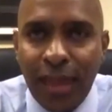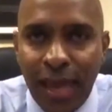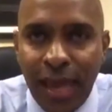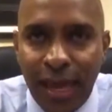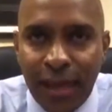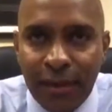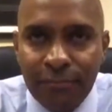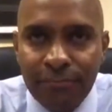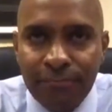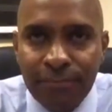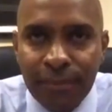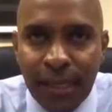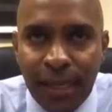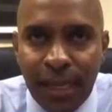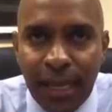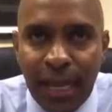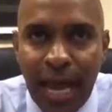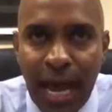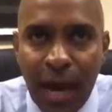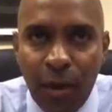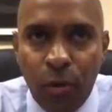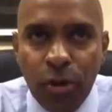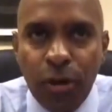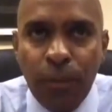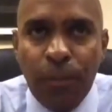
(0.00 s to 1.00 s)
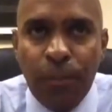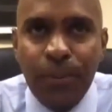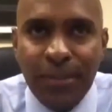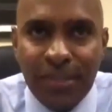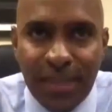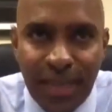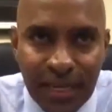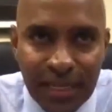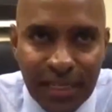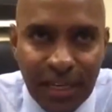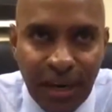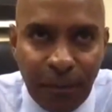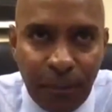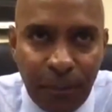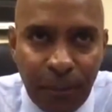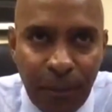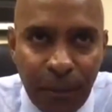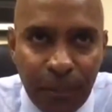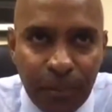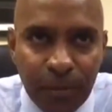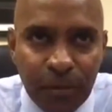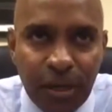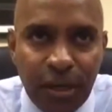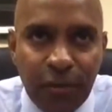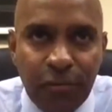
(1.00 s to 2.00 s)
I want to protect our people, give them due
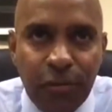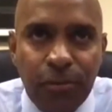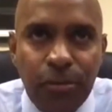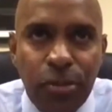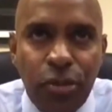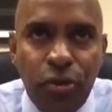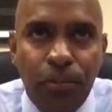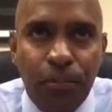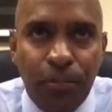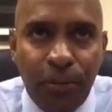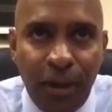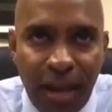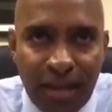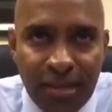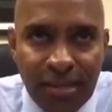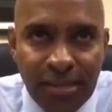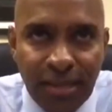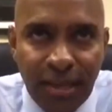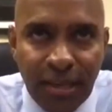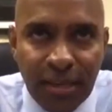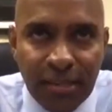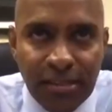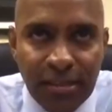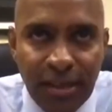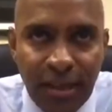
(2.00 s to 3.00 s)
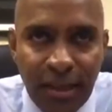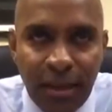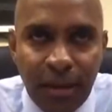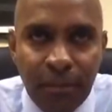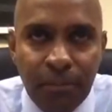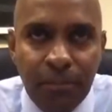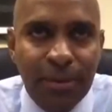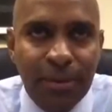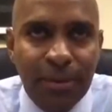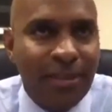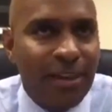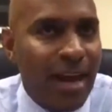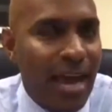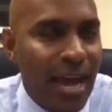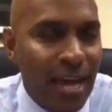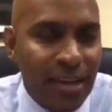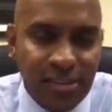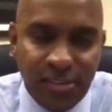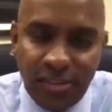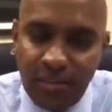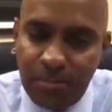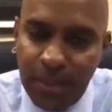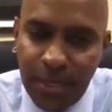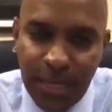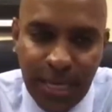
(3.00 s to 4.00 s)
process, but there has to be
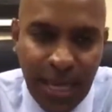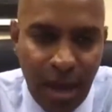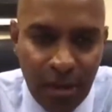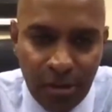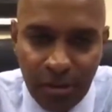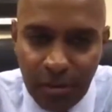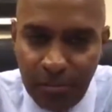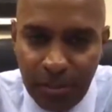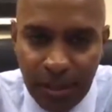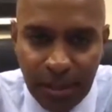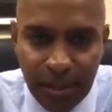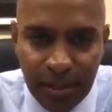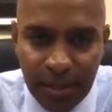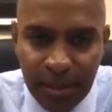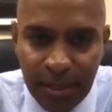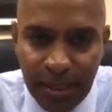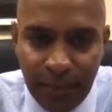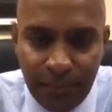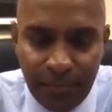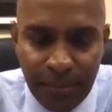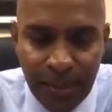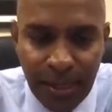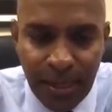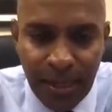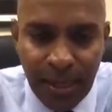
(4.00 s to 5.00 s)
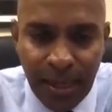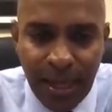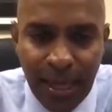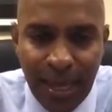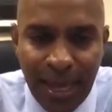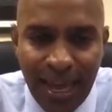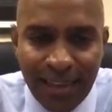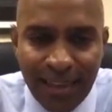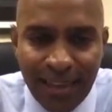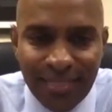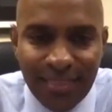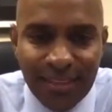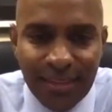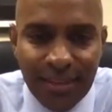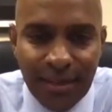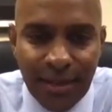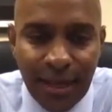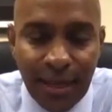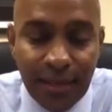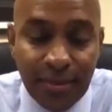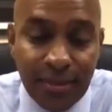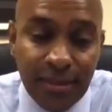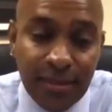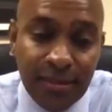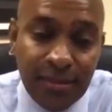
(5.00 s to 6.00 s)
accountability at the at the
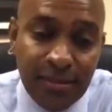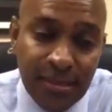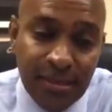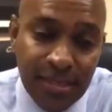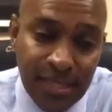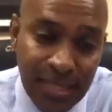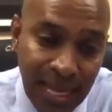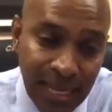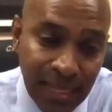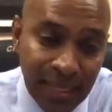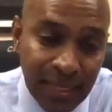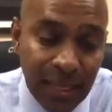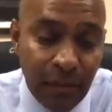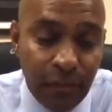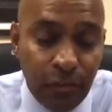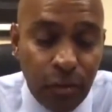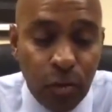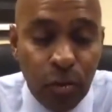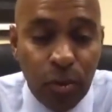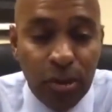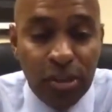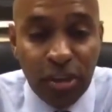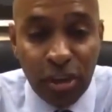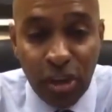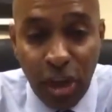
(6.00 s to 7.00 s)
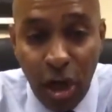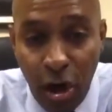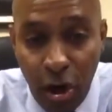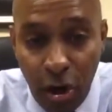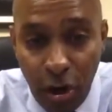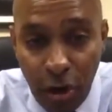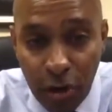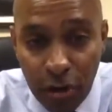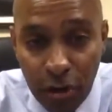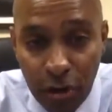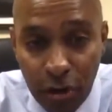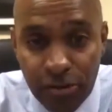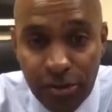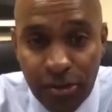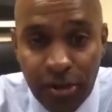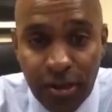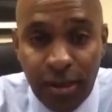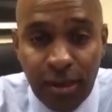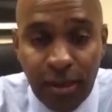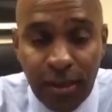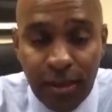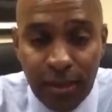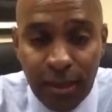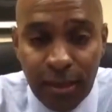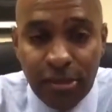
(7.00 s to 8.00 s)
state level with laws that you
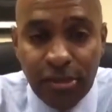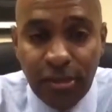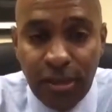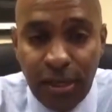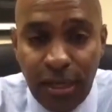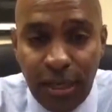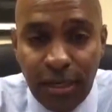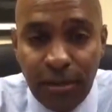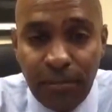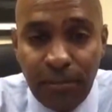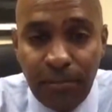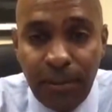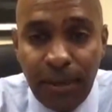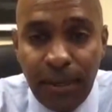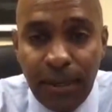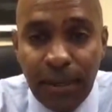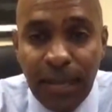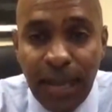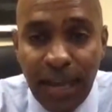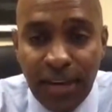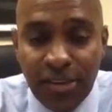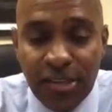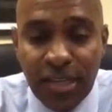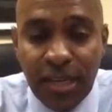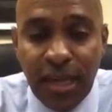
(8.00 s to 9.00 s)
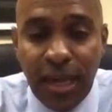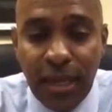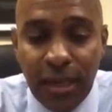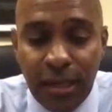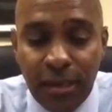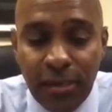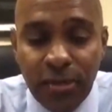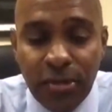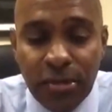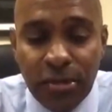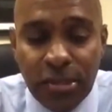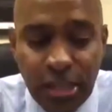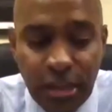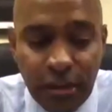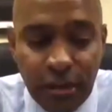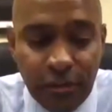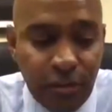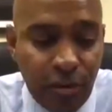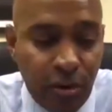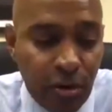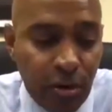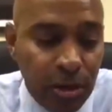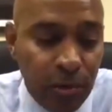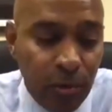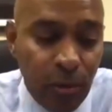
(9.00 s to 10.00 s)
need to be educating yourself on. And we can
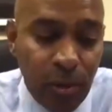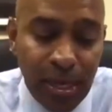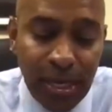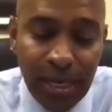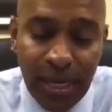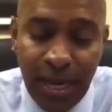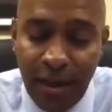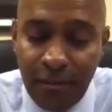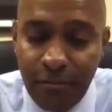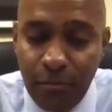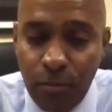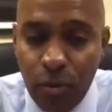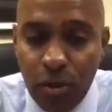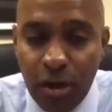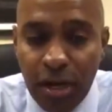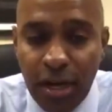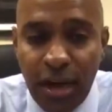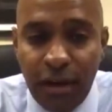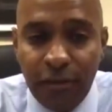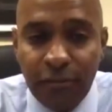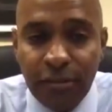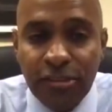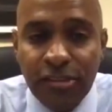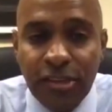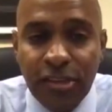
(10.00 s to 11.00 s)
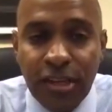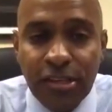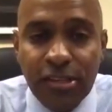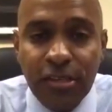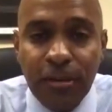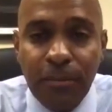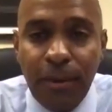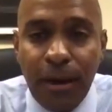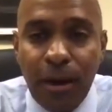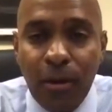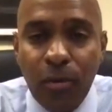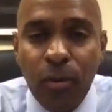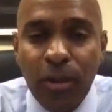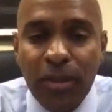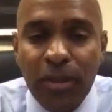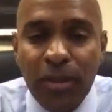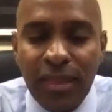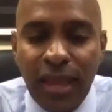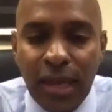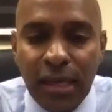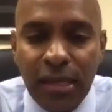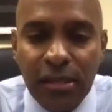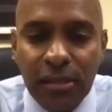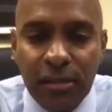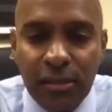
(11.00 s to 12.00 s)
have more conversation about what that could look
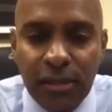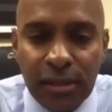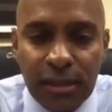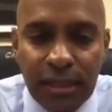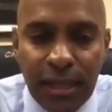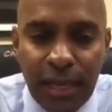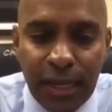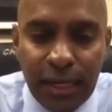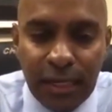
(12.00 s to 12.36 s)
like as well.